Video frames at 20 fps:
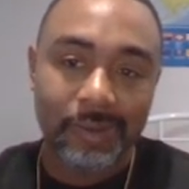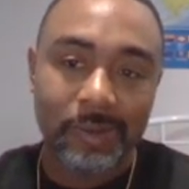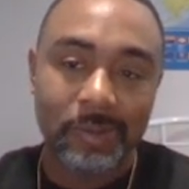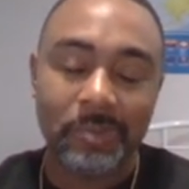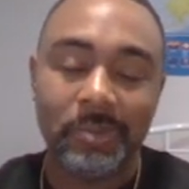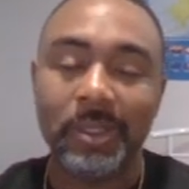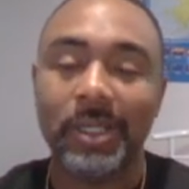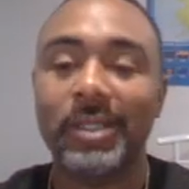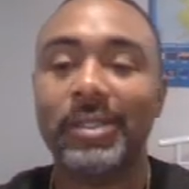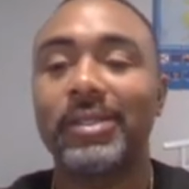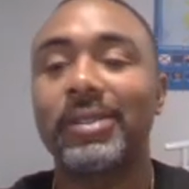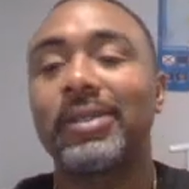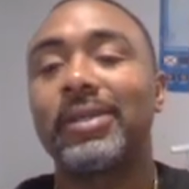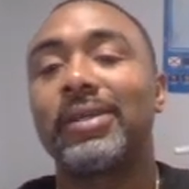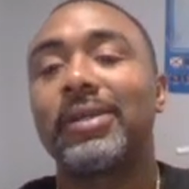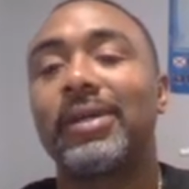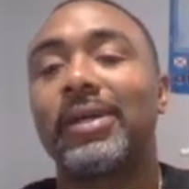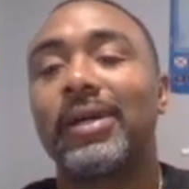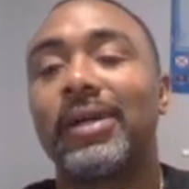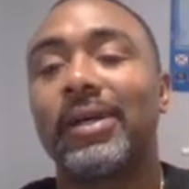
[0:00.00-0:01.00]
but
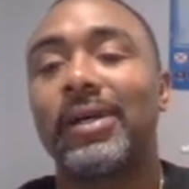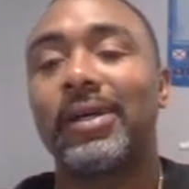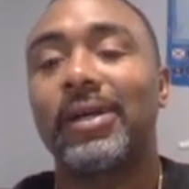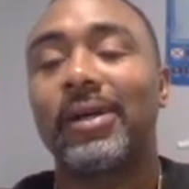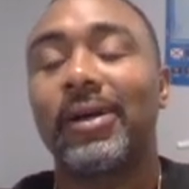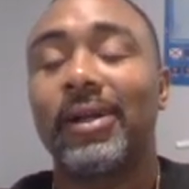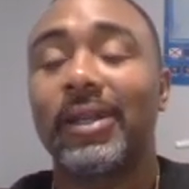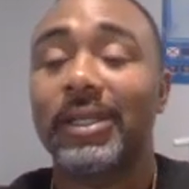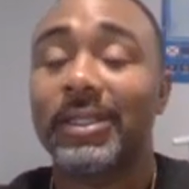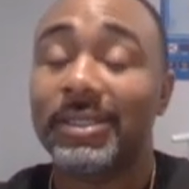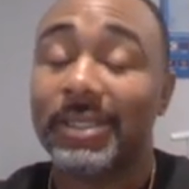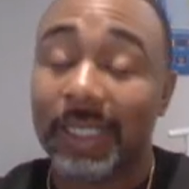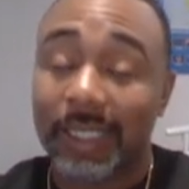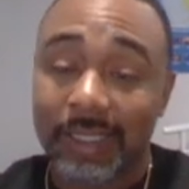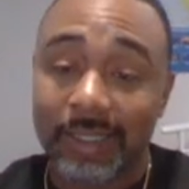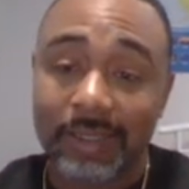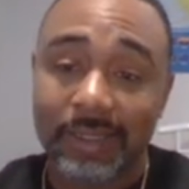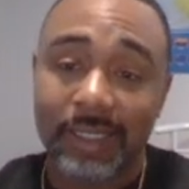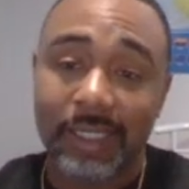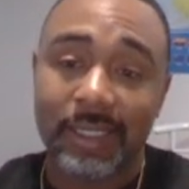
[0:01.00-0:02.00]
all I
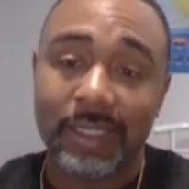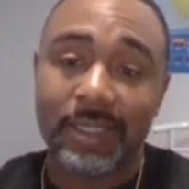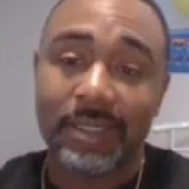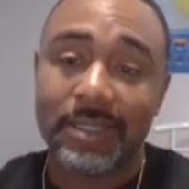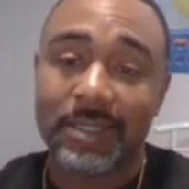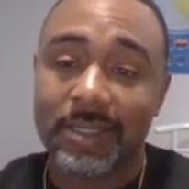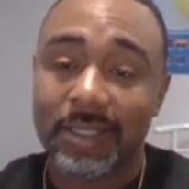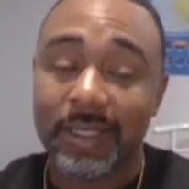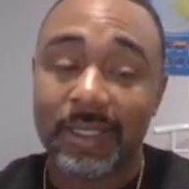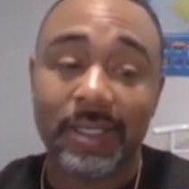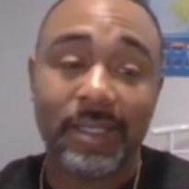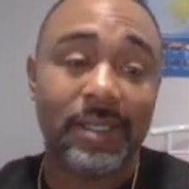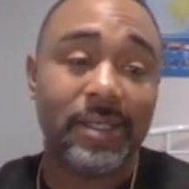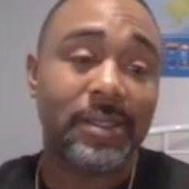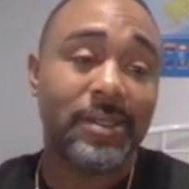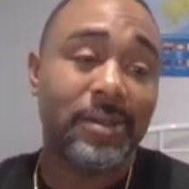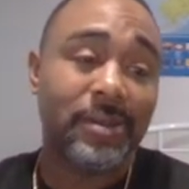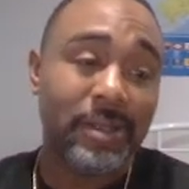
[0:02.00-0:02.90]
can say is don't